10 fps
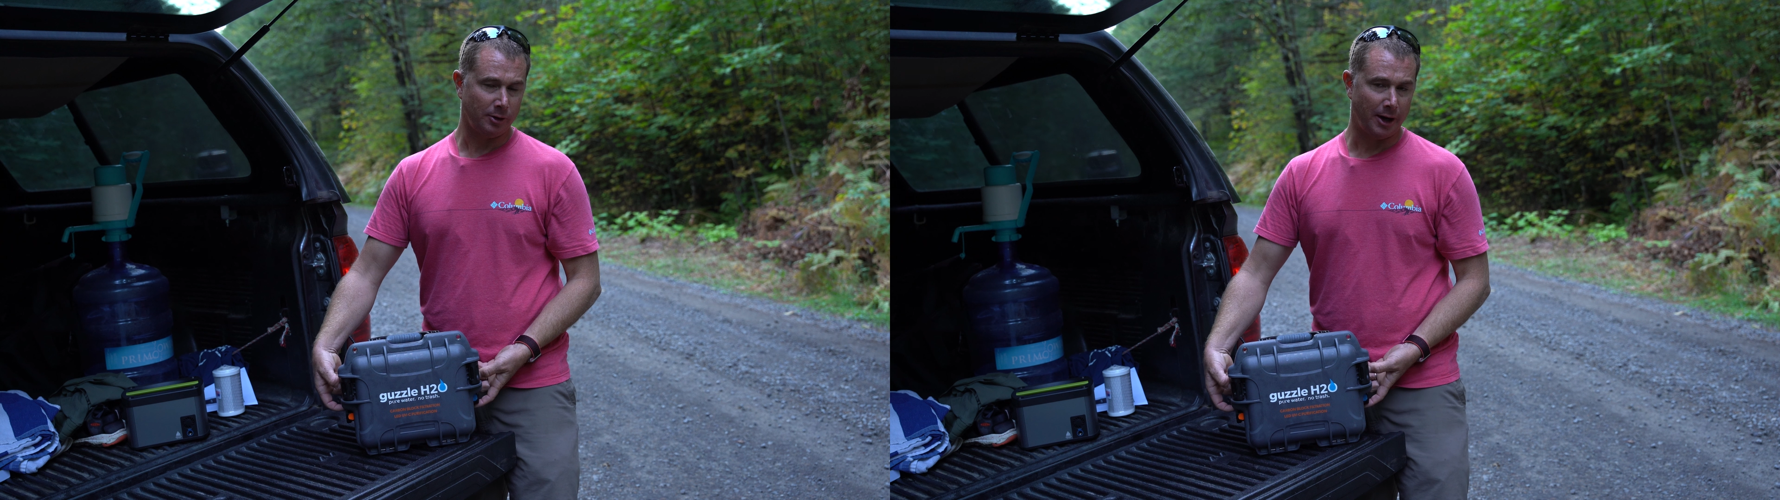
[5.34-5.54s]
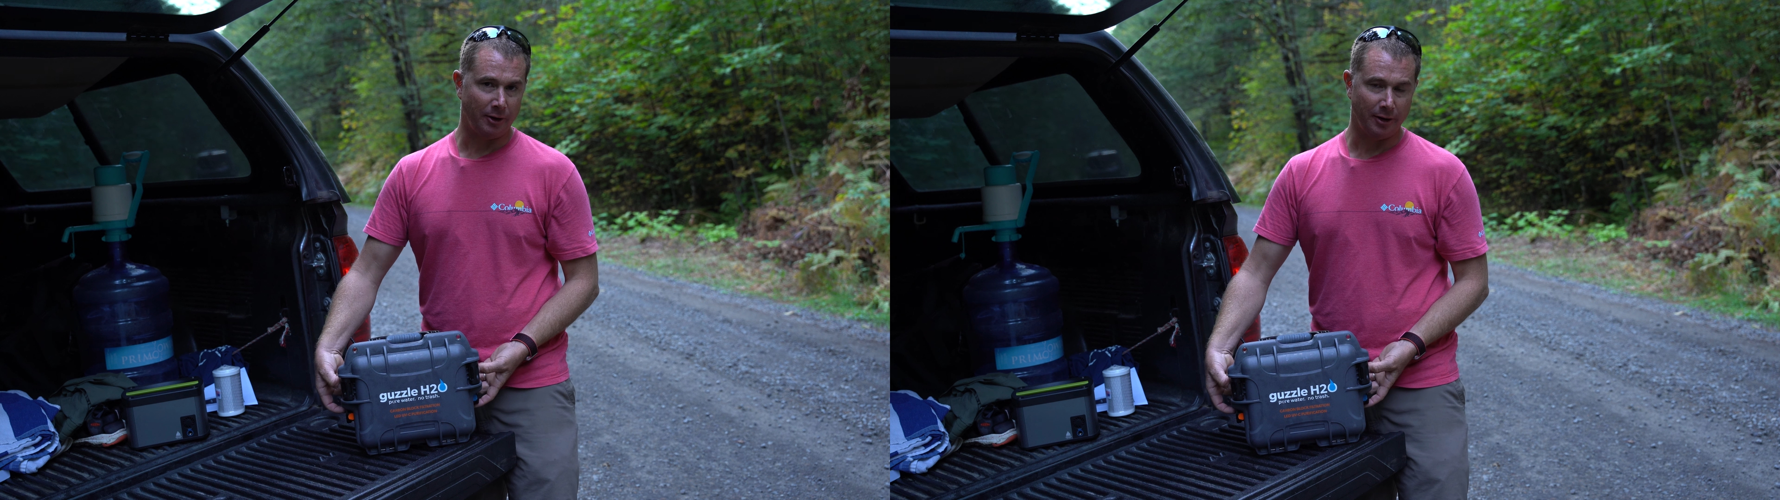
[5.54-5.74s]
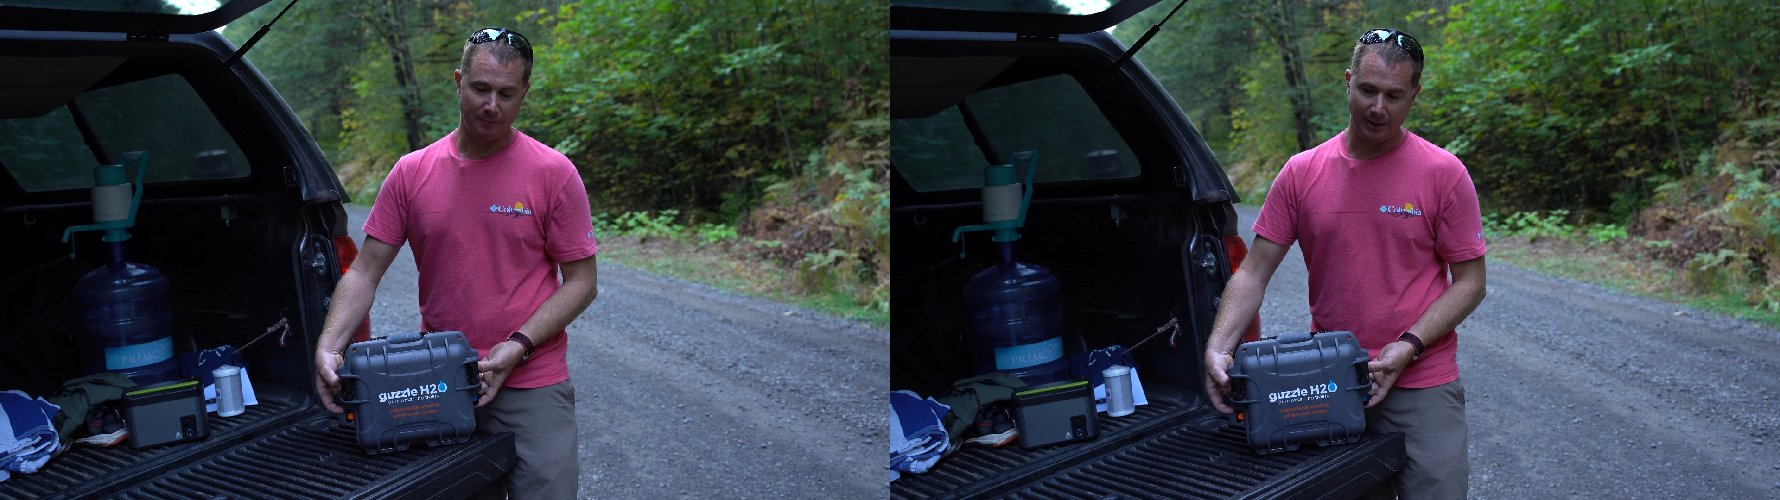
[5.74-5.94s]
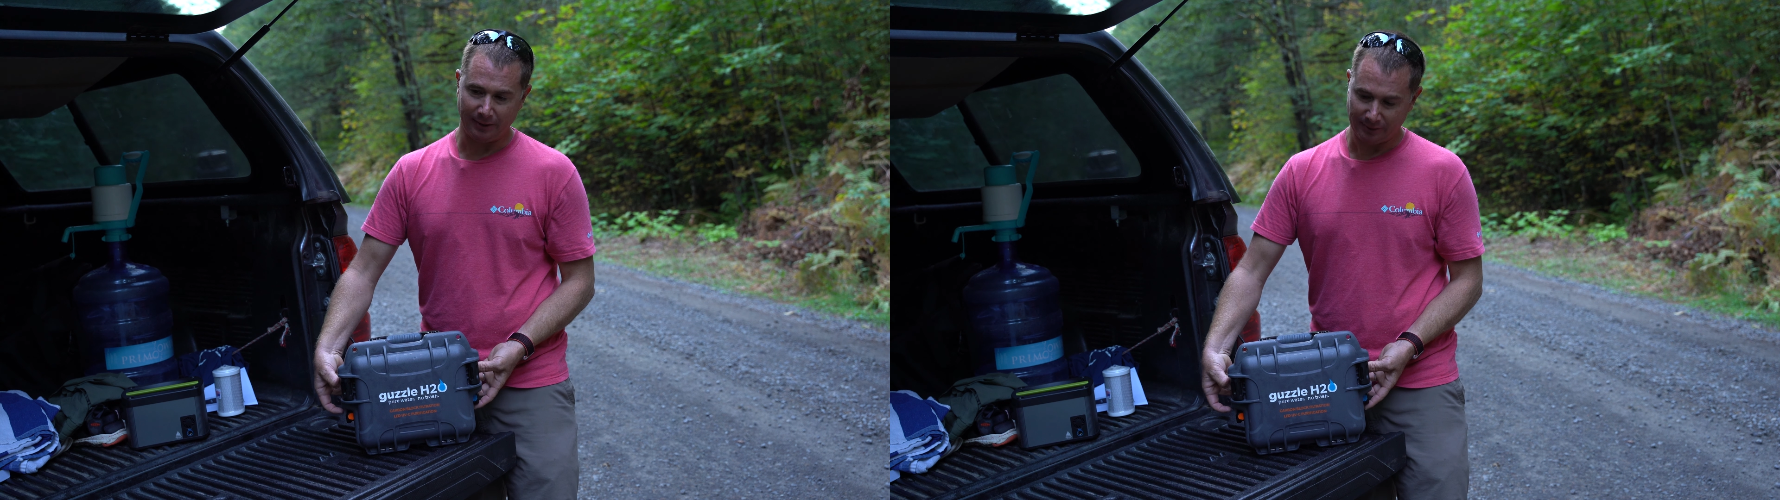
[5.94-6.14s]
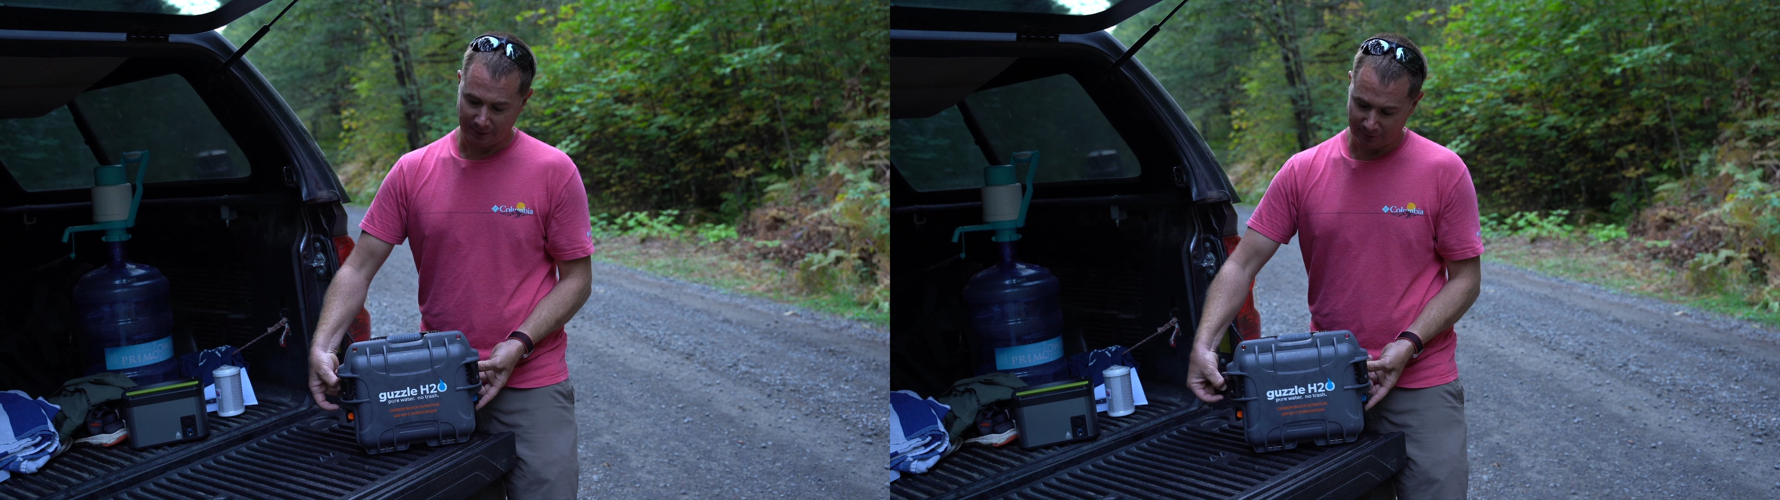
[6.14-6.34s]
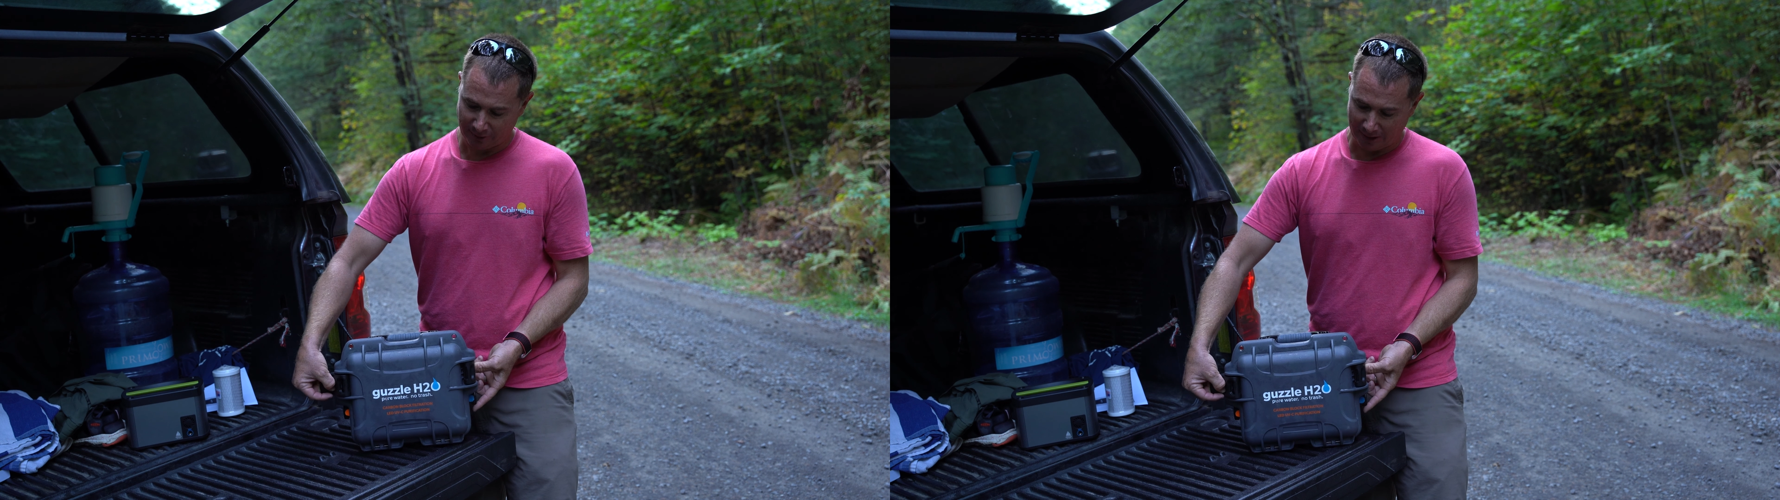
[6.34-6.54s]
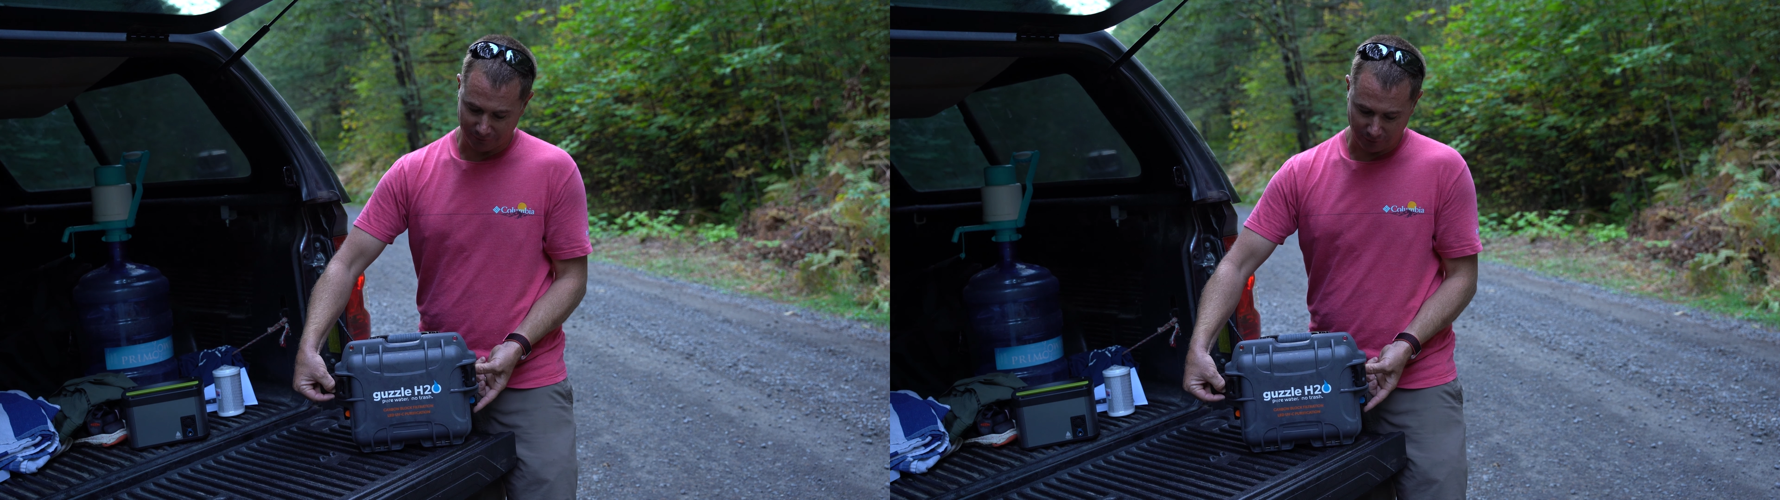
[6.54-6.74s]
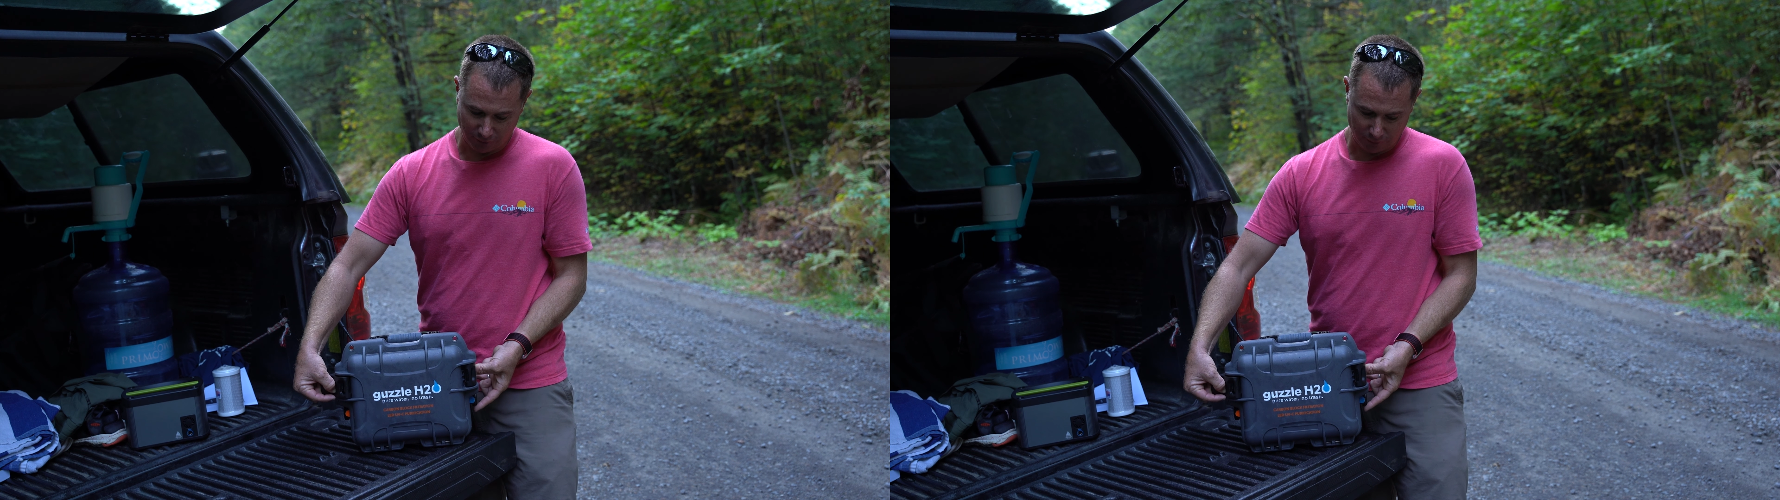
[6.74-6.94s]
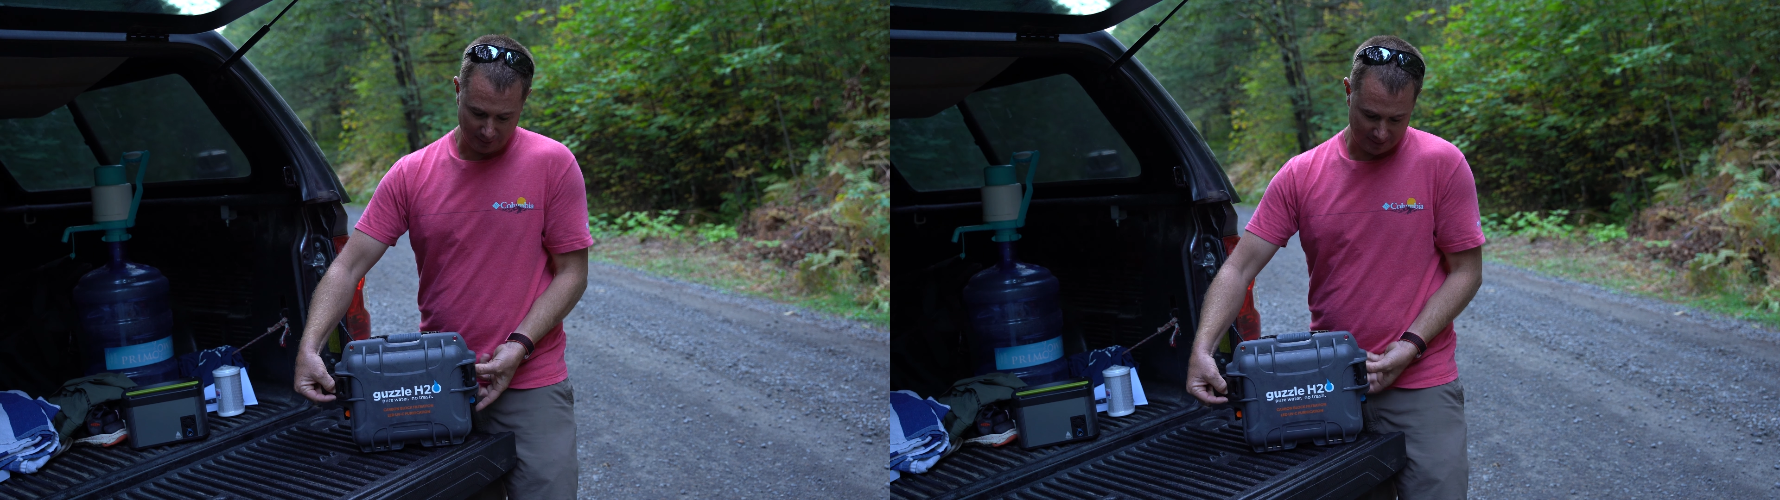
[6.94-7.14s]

area of maintenance that you have to do